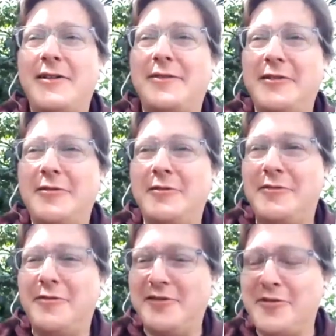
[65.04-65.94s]
Thank you
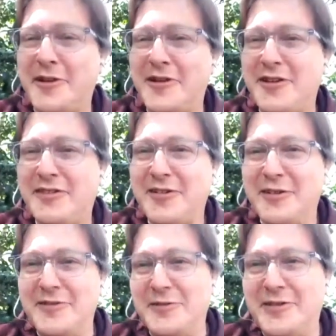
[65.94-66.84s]
for joining us on
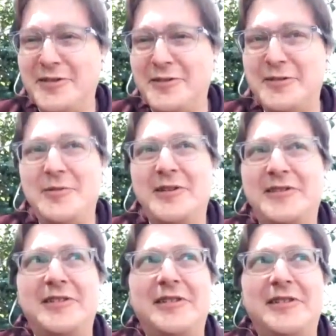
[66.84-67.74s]
YouTube
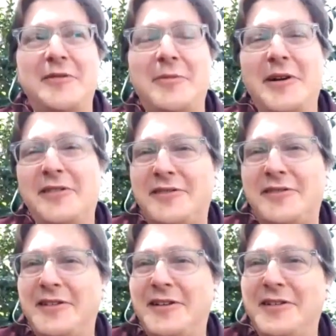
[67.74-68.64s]
to talk about
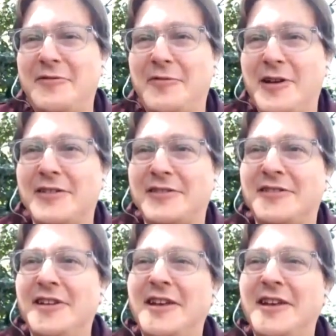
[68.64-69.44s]
studying in France.